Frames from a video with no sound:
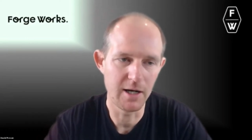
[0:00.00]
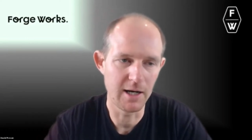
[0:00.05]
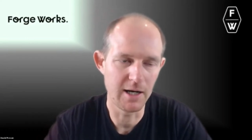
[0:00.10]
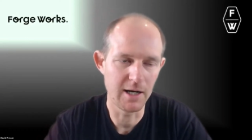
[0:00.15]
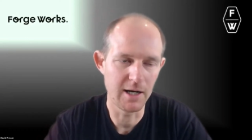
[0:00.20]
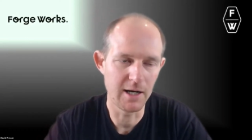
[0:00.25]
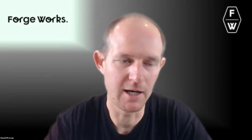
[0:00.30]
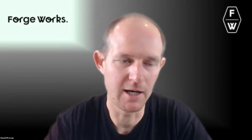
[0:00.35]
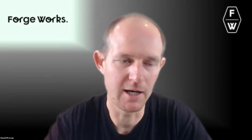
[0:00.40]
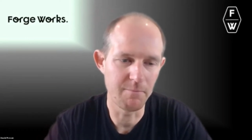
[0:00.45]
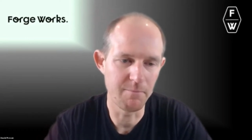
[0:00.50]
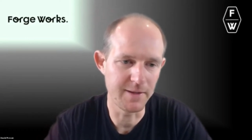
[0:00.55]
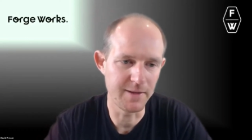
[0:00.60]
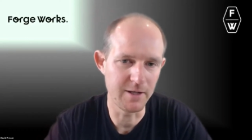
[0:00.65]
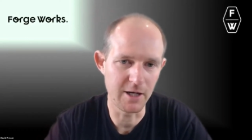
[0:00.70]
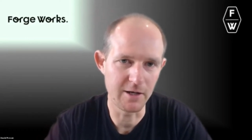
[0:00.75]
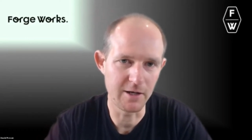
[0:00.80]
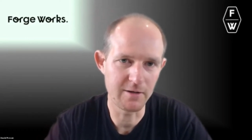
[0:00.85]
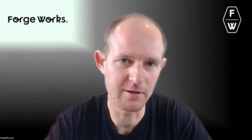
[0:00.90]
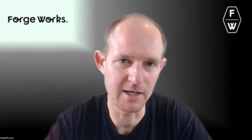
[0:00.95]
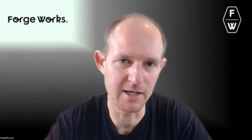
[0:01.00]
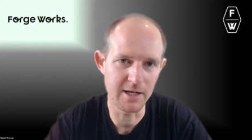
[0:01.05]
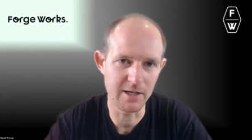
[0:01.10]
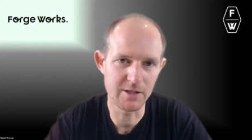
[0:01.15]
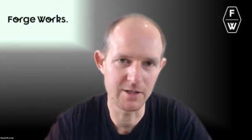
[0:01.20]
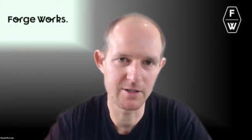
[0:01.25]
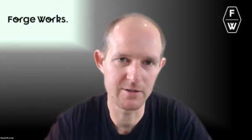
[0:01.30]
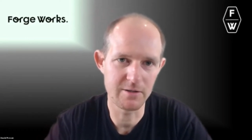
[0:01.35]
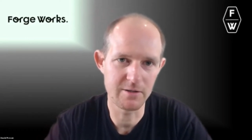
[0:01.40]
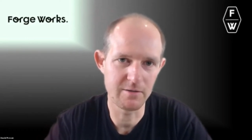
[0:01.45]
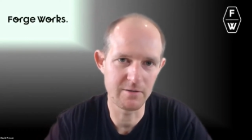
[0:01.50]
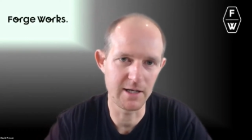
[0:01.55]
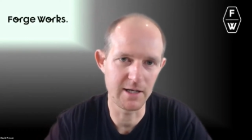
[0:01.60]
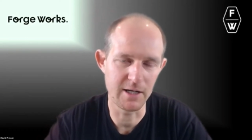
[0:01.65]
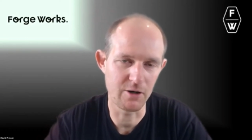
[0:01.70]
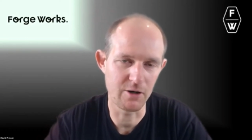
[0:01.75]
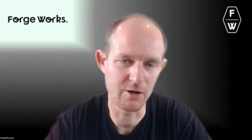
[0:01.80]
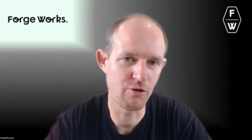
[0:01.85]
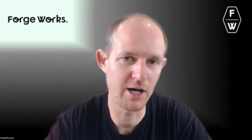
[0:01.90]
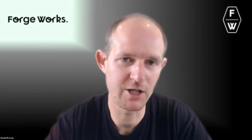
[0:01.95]
Um, you know, getting
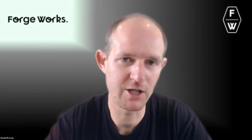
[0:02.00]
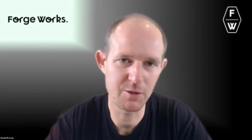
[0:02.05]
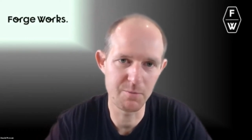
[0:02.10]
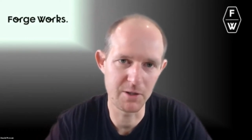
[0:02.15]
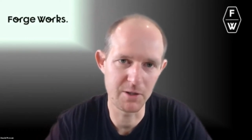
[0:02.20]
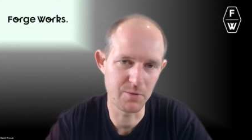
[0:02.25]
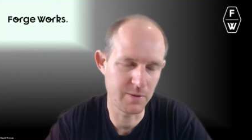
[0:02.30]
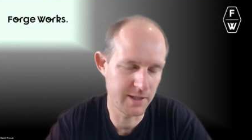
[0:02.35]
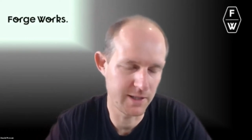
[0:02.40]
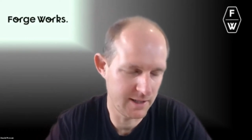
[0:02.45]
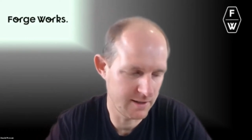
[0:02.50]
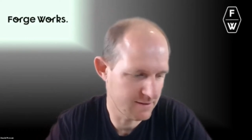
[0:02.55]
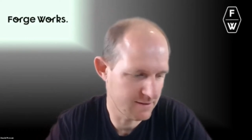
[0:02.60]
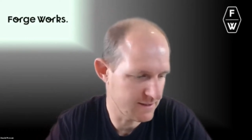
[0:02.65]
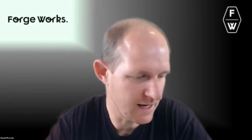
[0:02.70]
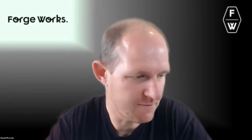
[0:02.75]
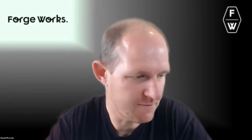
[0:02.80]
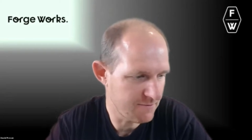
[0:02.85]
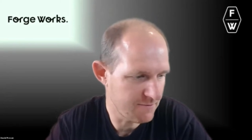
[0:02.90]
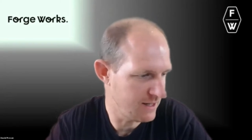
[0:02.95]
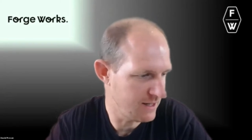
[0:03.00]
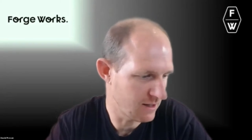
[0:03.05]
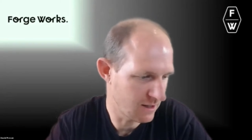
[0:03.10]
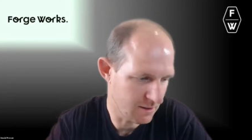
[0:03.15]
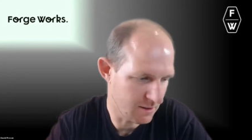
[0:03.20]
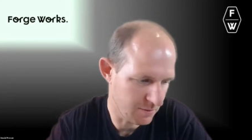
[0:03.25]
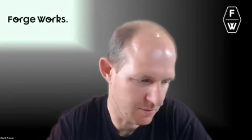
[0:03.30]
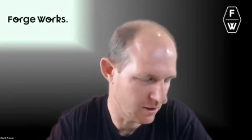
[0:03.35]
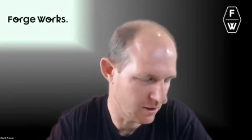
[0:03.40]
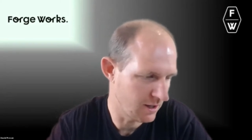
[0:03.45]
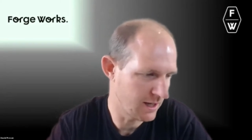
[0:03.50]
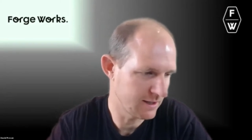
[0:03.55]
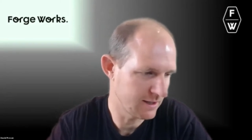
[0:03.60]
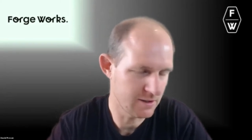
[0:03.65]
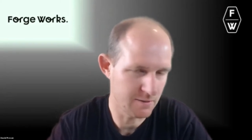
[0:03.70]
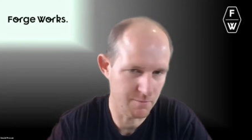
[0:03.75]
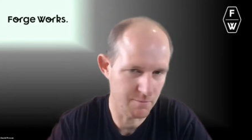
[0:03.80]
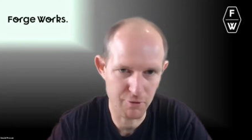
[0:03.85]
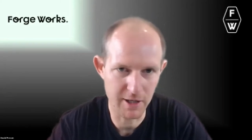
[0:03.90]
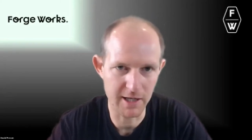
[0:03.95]
getting crushed between safety and
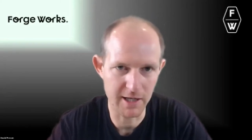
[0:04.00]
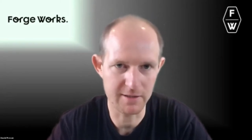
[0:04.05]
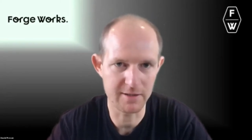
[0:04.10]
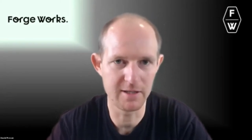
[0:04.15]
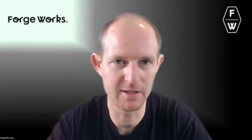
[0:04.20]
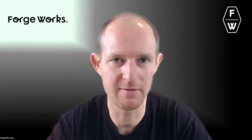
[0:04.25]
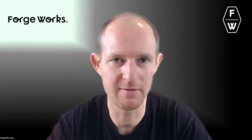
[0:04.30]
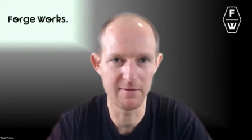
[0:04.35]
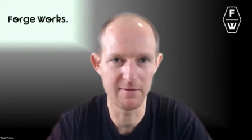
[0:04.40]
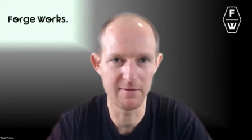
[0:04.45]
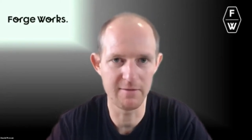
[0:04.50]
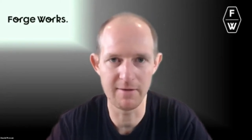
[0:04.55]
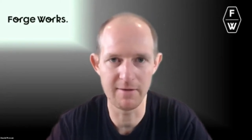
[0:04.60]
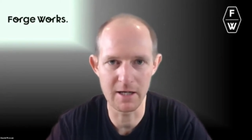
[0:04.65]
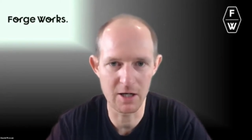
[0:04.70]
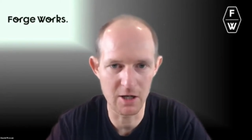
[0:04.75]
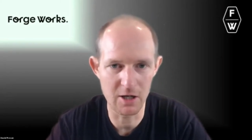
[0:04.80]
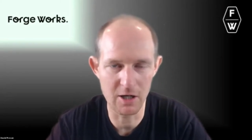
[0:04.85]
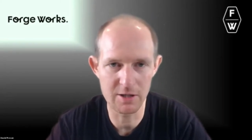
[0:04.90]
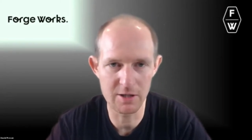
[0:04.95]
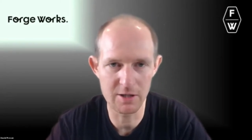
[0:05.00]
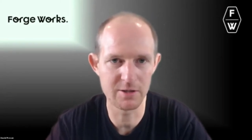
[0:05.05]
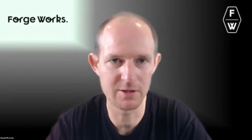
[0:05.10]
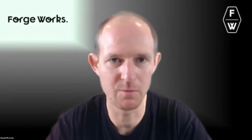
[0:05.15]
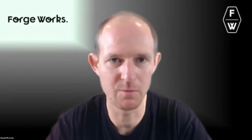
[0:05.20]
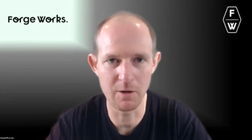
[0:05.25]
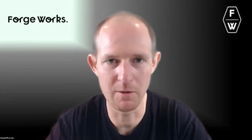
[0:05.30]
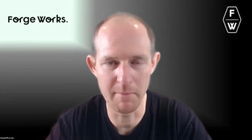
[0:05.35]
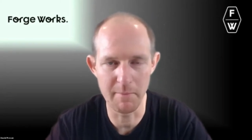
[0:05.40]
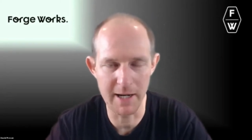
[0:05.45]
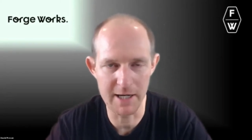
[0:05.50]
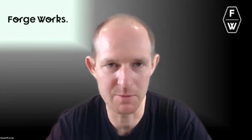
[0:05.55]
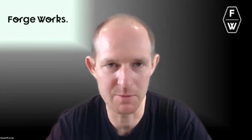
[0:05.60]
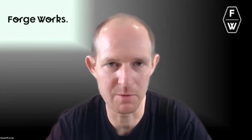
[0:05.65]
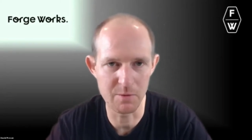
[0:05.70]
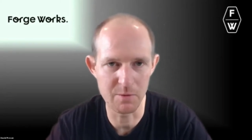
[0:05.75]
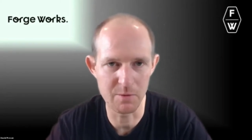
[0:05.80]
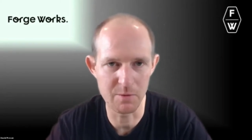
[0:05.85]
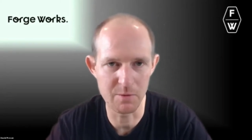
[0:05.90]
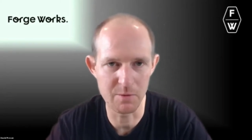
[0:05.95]
compliance and productivity and cost and what
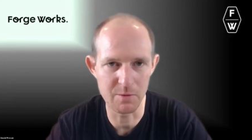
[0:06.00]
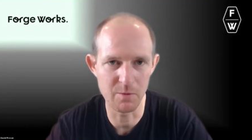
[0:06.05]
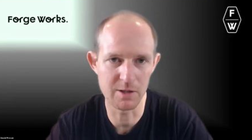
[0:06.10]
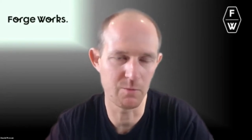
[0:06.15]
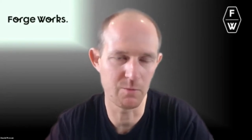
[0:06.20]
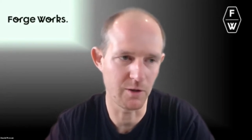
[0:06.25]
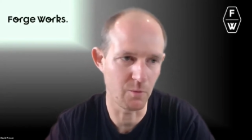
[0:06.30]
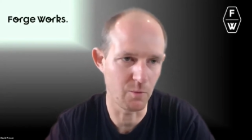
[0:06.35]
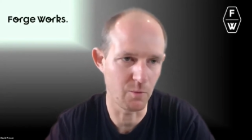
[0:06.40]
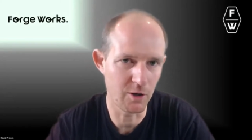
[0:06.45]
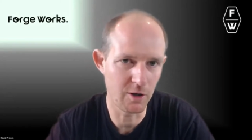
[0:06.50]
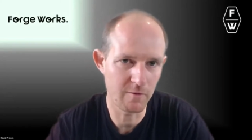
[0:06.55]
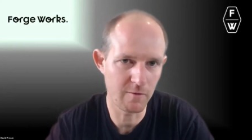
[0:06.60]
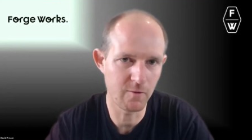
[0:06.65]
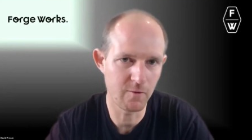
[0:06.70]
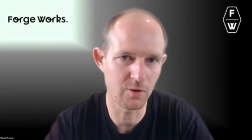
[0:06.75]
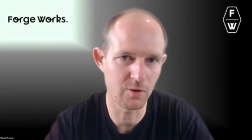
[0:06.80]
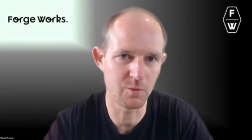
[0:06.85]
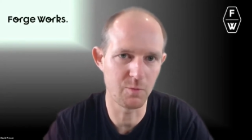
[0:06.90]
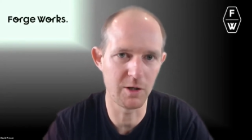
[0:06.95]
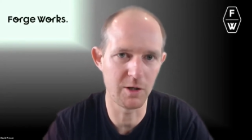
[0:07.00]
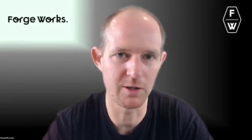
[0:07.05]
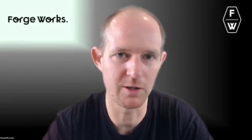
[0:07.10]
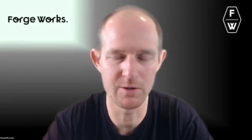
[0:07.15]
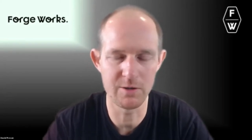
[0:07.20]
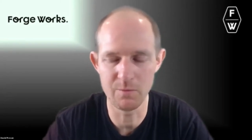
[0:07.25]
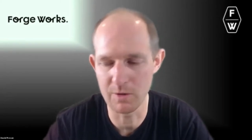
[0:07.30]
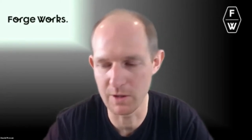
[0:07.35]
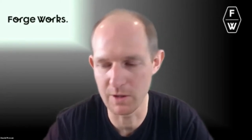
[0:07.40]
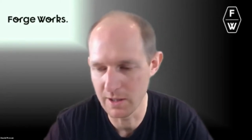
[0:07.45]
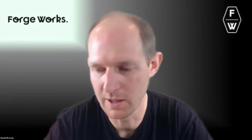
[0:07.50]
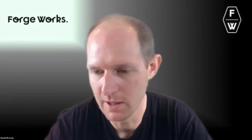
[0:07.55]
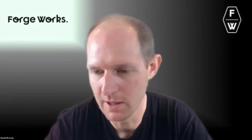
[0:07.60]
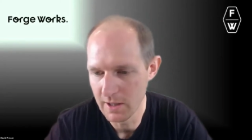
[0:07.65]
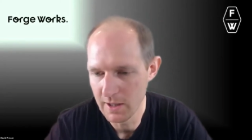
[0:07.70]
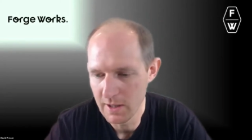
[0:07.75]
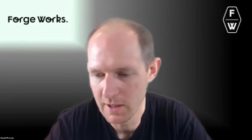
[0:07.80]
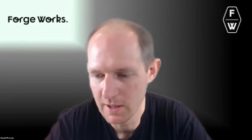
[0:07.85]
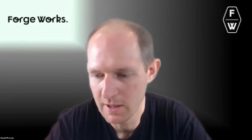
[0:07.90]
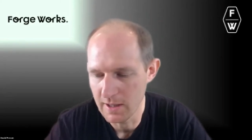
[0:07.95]
management wants and what the workforce wants and what
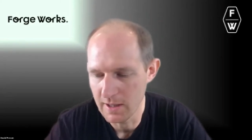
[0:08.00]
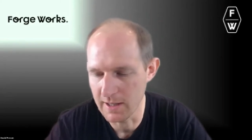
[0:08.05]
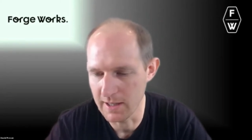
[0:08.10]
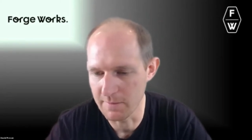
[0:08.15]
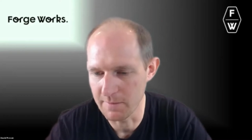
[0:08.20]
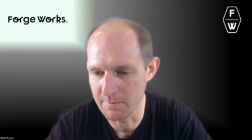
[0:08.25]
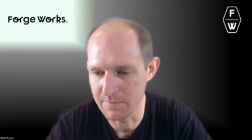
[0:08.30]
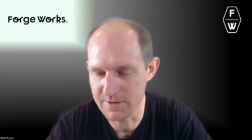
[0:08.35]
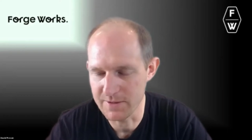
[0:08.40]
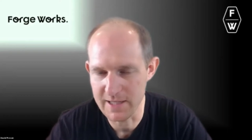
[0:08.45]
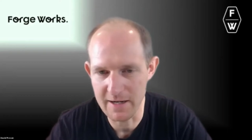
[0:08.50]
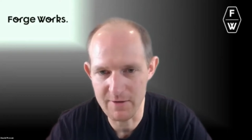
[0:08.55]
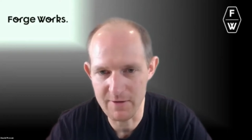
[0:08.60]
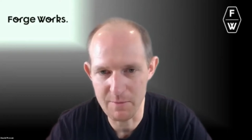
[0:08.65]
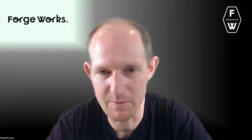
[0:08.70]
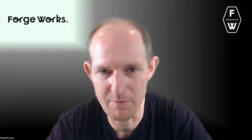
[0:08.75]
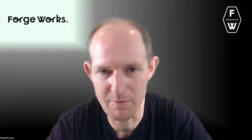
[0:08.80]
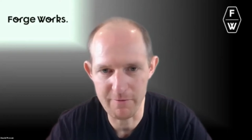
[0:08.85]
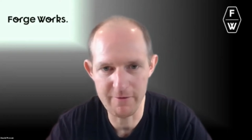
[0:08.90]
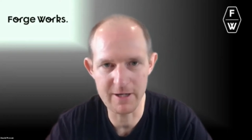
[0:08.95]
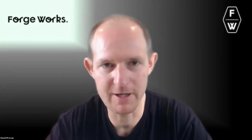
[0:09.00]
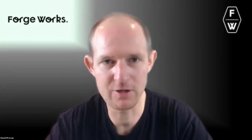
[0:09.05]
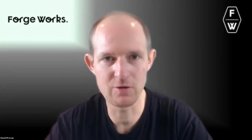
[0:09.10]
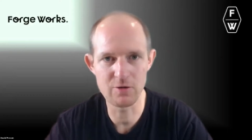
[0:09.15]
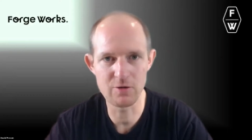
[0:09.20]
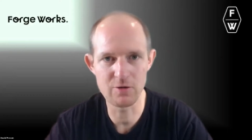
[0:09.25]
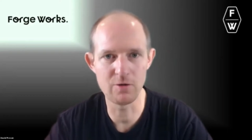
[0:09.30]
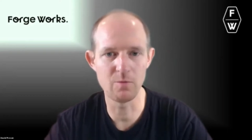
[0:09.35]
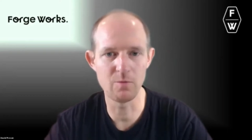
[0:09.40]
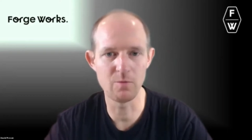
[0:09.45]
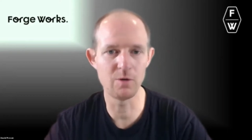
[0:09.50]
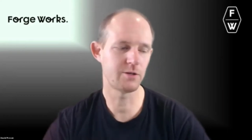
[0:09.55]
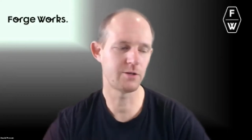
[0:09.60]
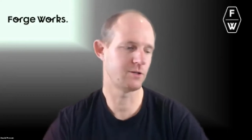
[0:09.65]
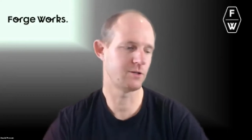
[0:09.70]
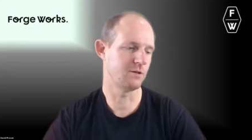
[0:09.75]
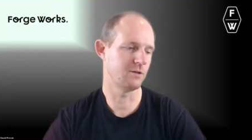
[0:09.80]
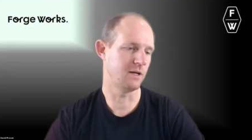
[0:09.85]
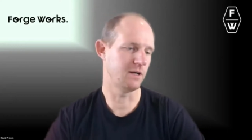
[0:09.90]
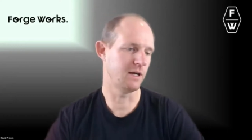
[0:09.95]
um, safety professional
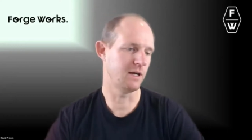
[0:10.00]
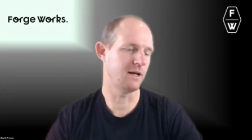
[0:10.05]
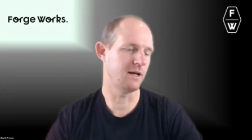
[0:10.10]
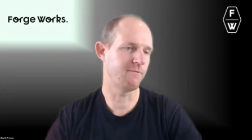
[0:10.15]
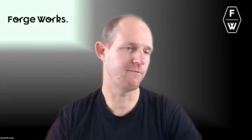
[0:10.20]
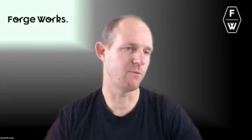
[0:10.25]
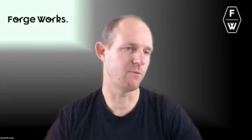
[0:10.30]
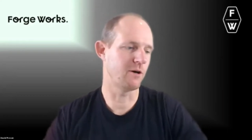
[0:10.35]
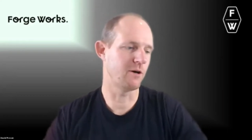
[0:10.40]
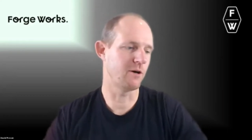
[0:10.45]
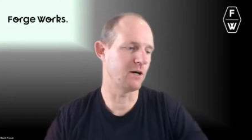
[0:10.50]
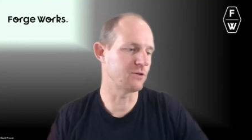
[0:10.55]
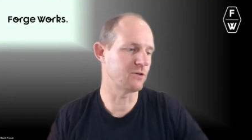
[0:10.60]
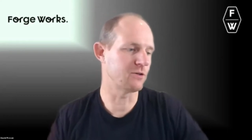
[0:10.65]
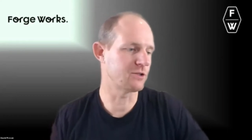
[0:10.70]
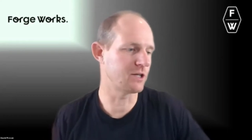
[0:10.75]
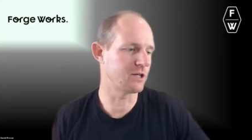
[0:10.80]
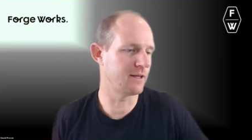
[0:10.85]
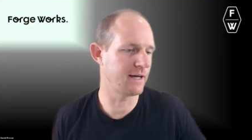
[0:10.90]
wants and and everywhere else.